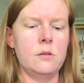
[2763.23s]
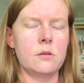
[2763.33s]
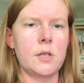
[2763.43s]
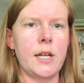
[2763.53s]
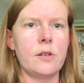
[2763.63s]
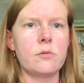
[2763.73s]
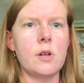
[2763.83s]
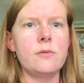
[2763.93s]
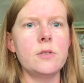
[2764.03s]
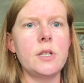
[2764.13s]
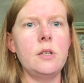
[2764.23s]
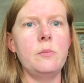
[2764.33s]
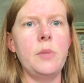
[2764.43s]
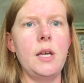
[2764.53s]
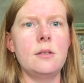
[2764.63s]
kind of roughly
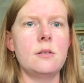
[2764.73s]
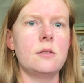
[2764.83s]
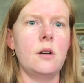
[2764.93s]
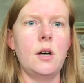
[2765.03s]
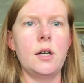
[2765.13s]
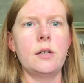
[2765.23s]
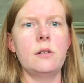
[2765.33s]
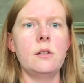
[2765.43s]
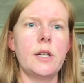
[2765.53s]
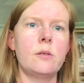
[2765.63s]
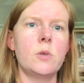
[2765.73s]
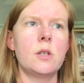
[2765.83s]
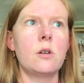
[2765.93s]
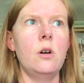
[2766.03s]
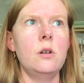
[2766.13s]
based on like what the
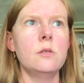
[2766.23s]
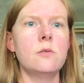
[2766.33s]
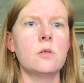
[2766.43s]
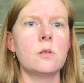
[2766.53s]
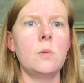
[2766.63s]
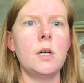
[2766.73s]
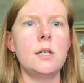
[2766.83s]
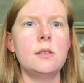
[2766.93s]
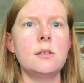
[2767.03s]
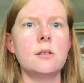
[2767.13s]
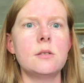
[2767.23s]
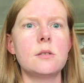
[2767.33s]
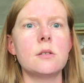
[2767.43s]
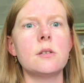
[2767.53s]
called for was.